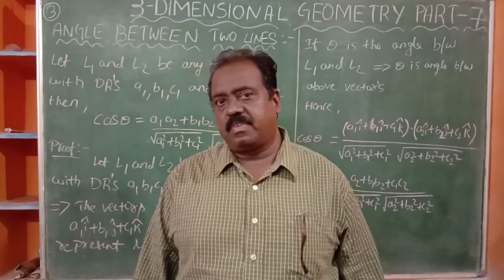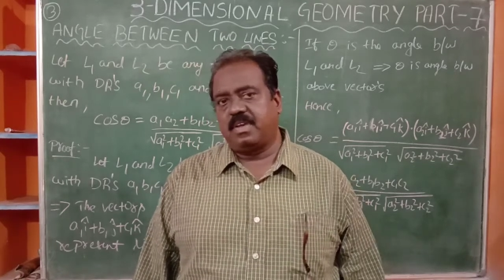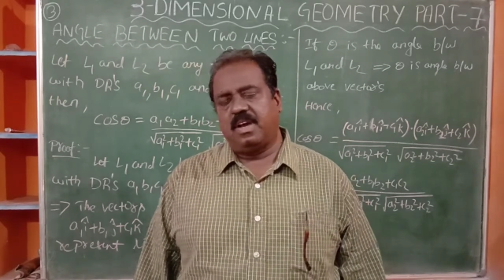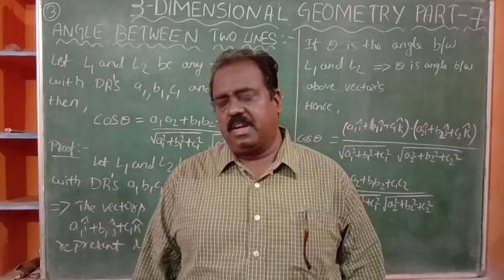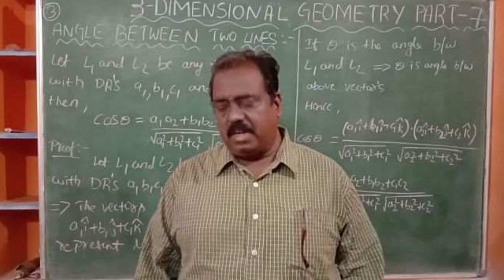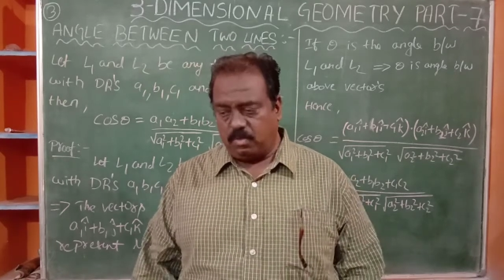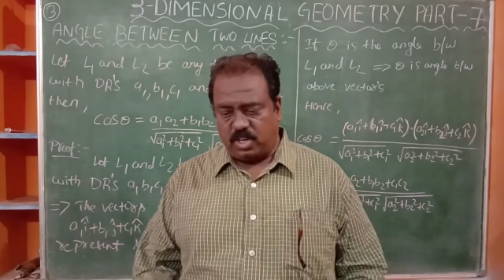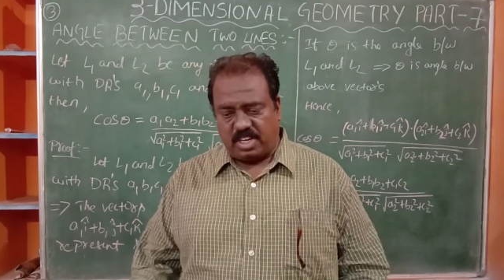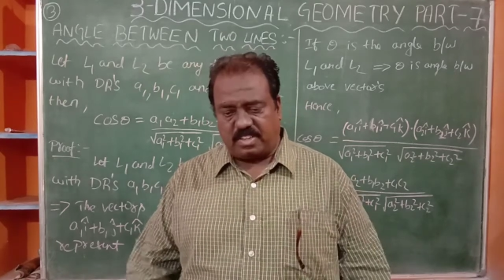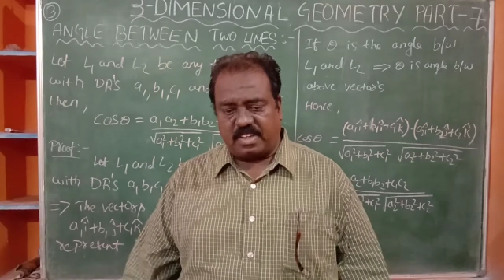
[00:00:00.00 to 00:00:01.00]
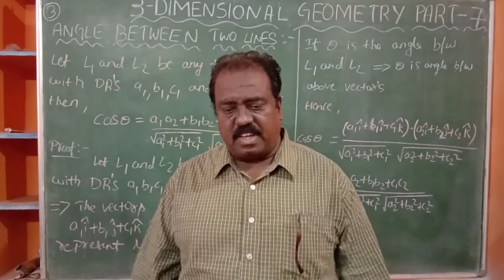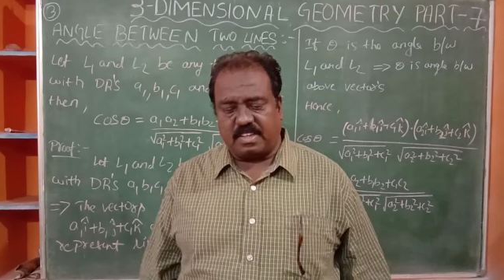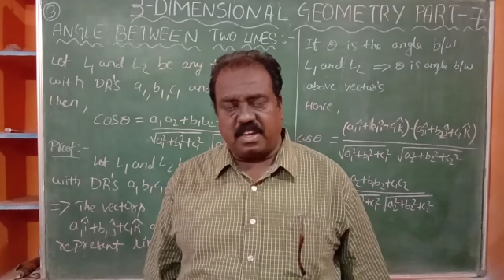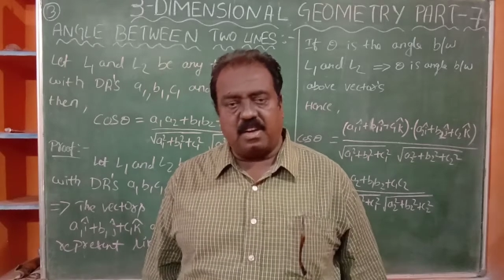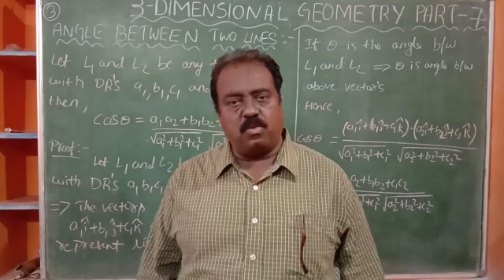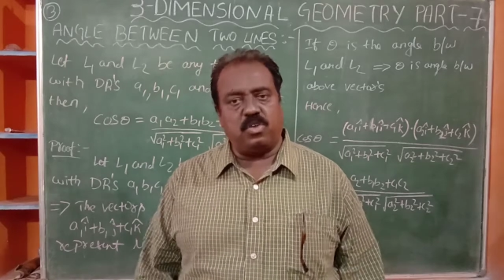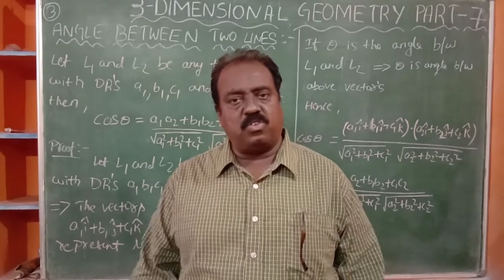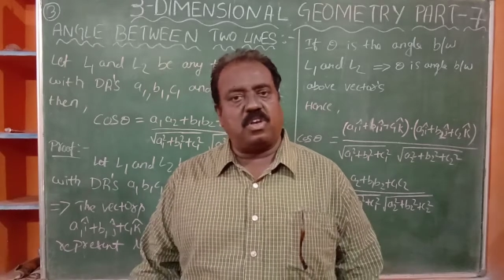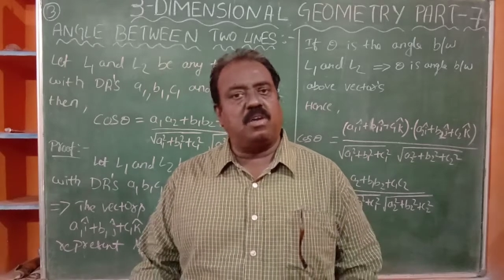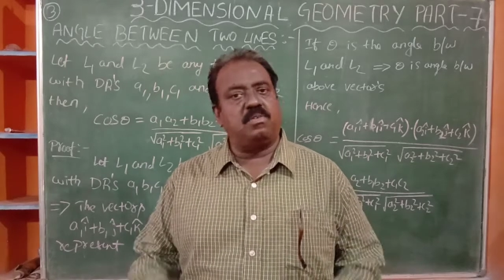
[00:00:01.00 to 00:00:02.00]
Already we discussed and we
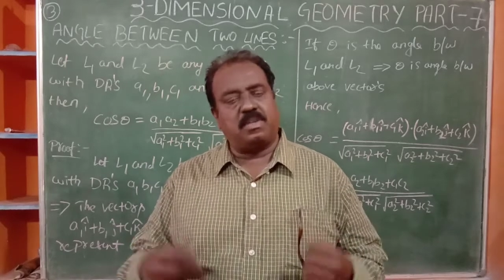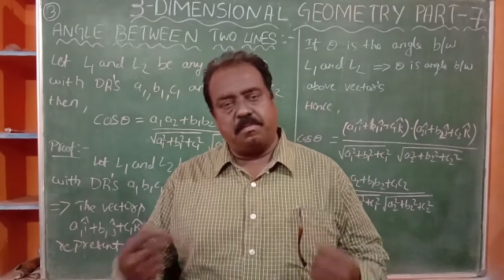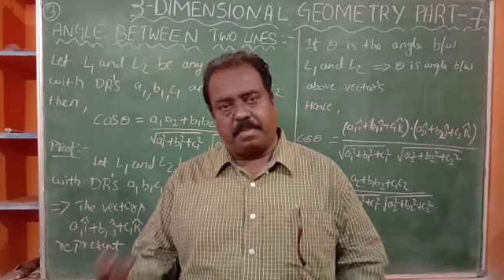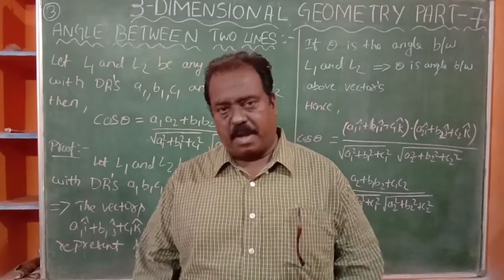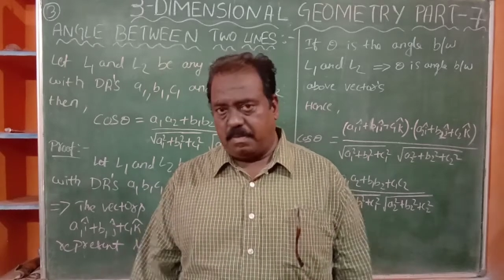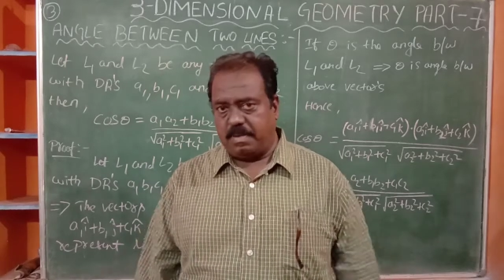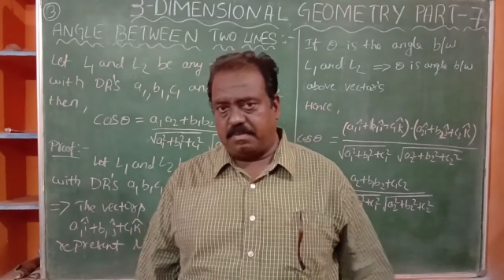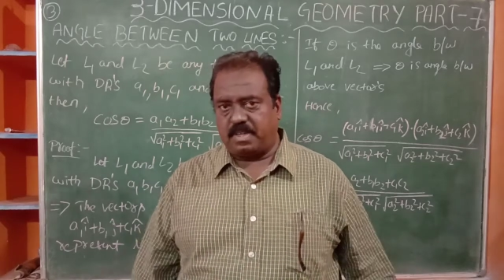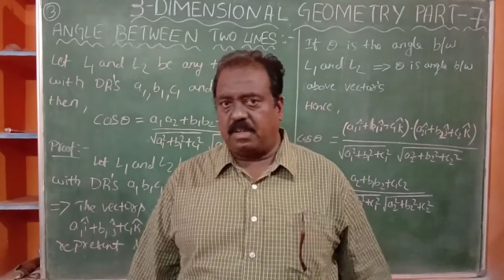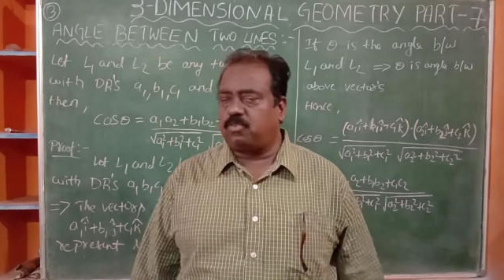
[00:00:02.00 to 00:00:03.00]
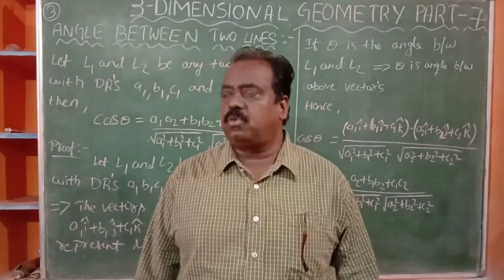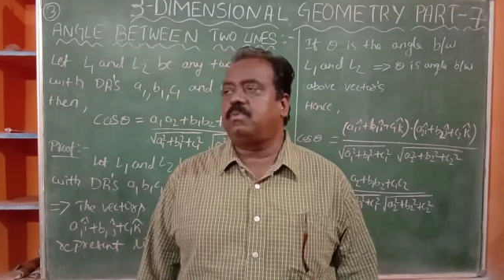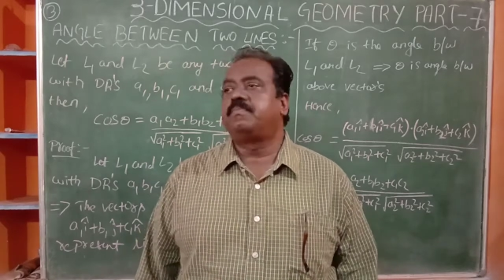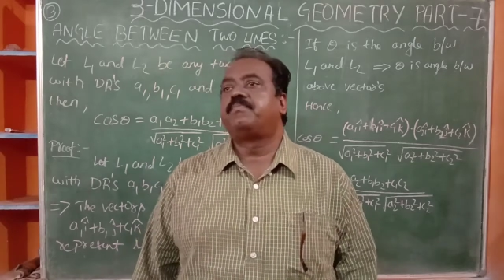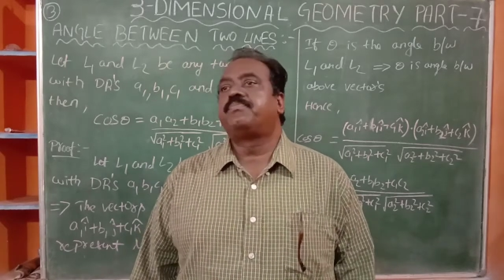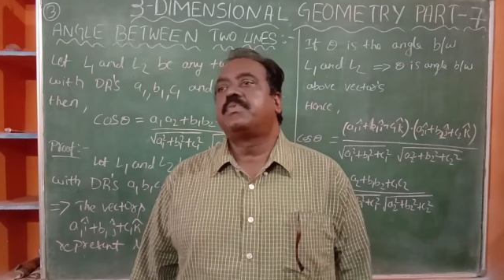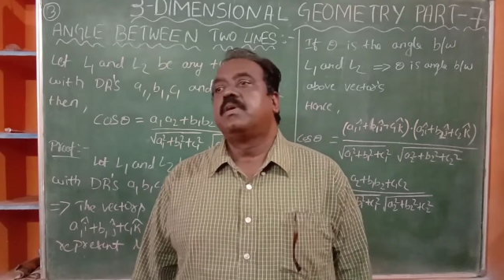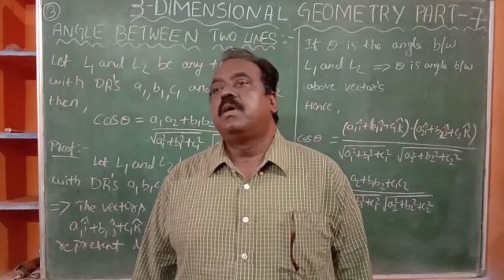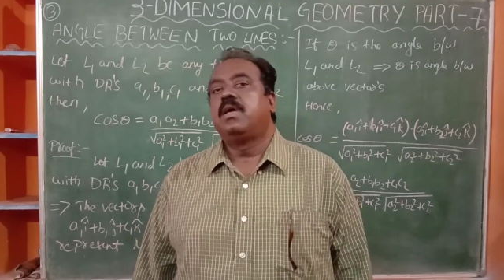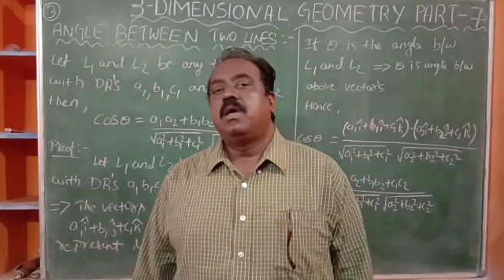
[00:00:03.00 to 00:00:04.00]
solved some problems also.
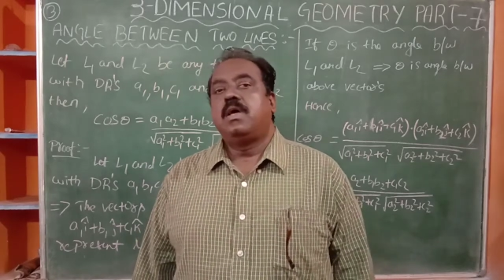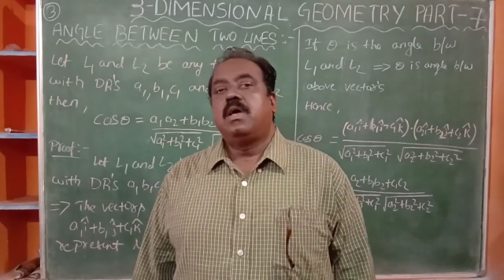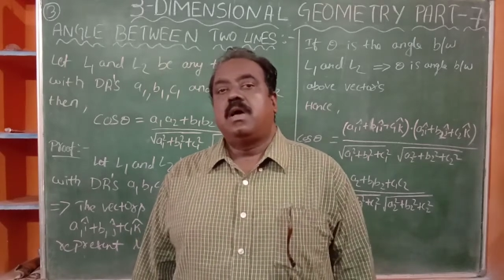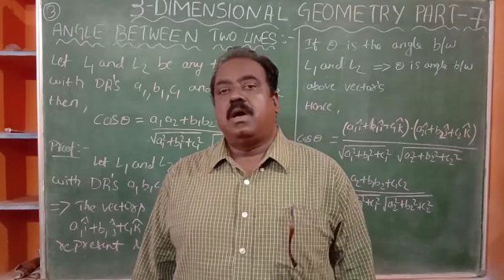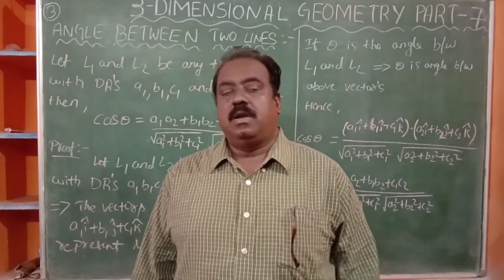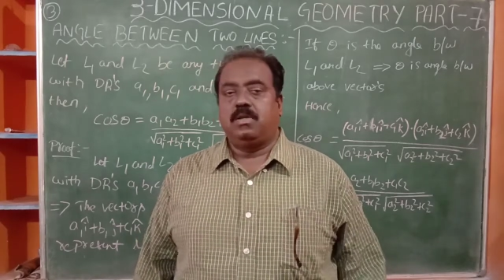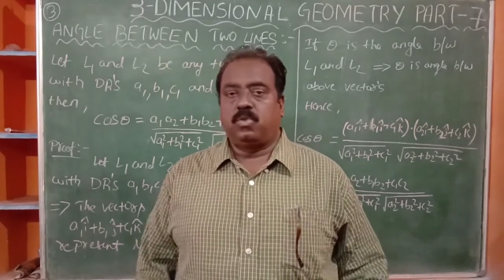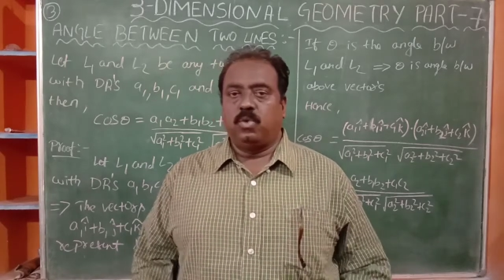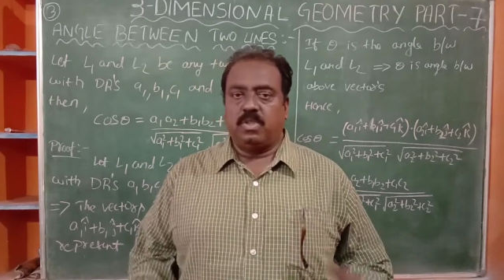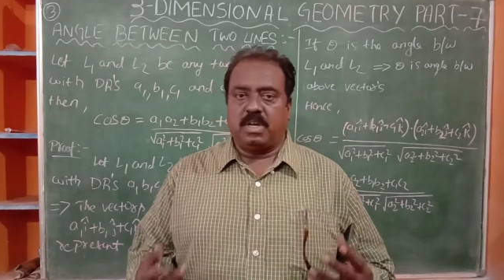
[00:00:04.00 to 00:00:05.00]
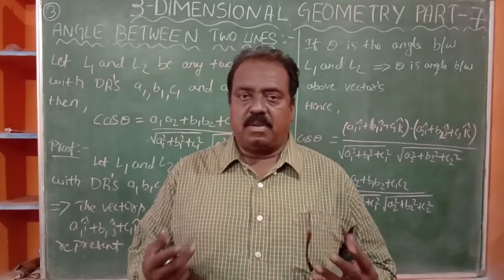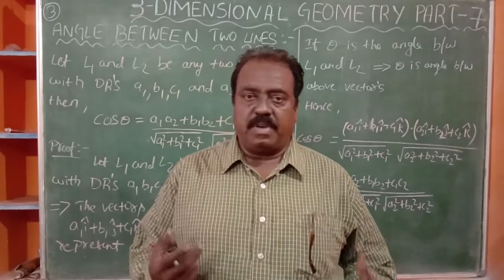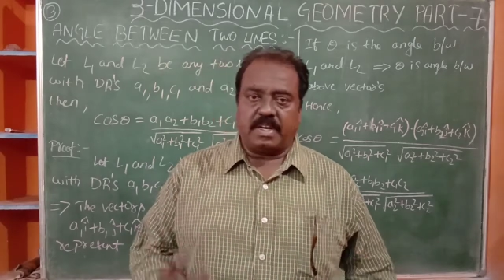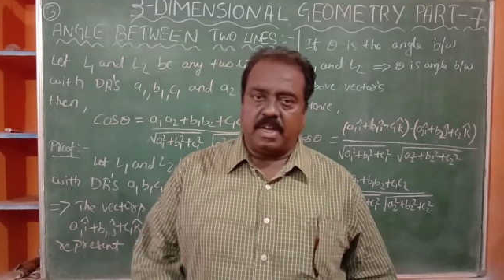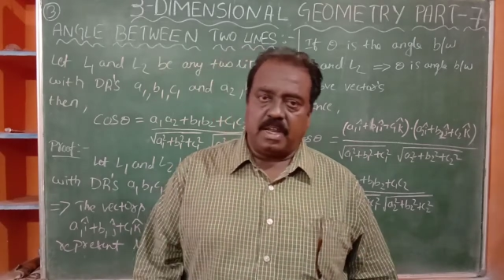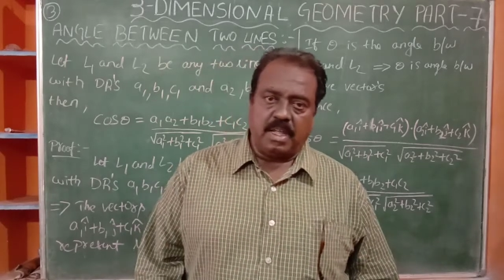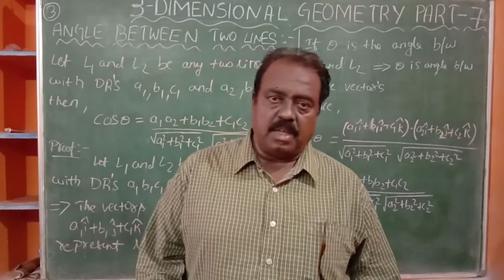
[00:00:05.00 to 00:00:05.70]
And through that vector